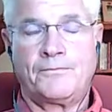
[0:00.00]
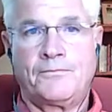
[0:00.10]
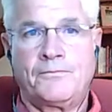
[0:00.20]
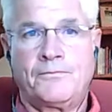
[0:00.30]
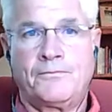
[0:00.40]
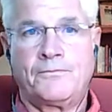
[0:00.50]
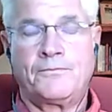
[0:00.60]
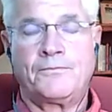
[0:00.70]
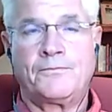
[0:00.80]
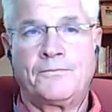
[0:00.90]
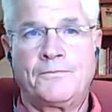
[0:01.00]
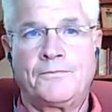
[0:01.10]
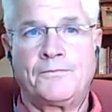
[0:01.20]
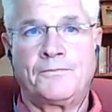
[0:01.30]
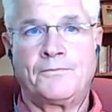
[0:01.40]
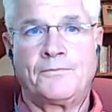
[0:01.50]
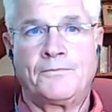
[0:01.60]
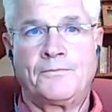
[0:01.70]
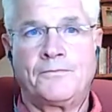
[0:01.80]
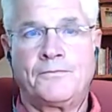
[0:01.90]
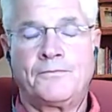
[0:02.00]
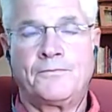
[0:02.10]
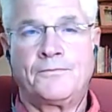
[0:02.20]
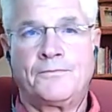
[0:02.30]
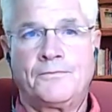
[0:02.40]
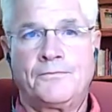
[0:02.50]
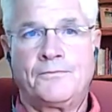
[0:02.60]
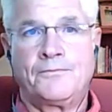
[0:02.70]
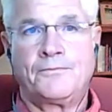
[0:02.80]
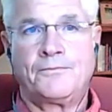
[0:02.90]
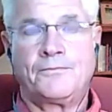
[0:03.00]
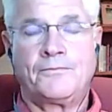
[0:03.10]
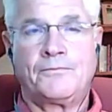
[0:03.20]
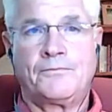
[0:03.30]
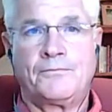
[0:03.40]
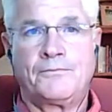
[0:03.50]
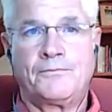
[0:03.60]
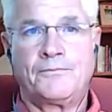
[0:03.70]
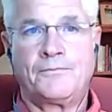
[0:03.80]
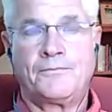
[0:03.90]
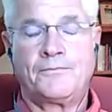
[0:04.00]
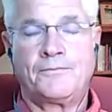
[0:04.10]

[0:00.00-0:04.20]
[no speech]